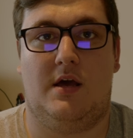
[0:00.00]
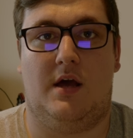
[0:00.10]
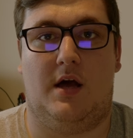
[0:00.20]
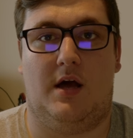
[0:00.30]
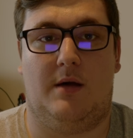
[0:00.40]

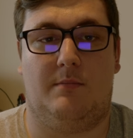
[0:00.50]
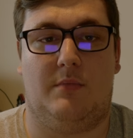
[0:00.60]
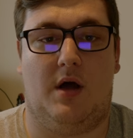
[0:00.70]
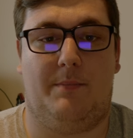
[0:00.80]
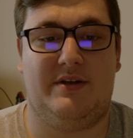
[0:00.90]

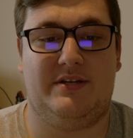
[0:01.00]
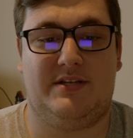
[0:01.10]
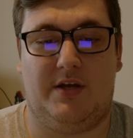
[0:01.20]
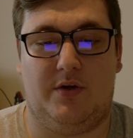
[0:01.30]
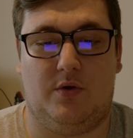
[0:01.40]
up
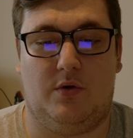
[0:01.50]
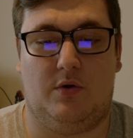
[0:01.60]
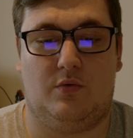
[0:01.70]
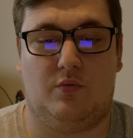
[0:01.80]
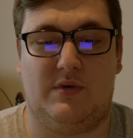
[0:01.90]

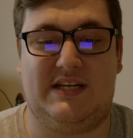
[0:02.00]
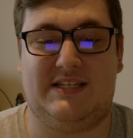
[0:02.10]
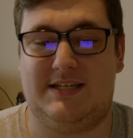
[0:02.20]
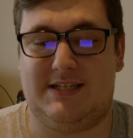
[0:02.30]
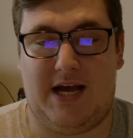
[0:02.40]
until
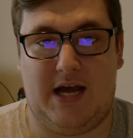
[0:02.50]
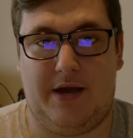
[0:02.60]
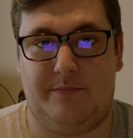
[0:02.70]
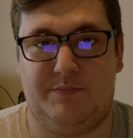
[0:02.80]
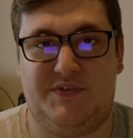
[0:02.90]
recent
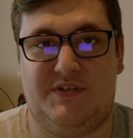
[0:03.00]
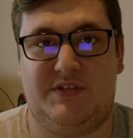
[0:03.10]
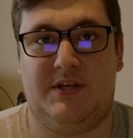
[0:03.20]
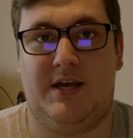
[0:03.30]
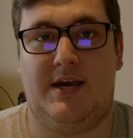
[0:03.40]
times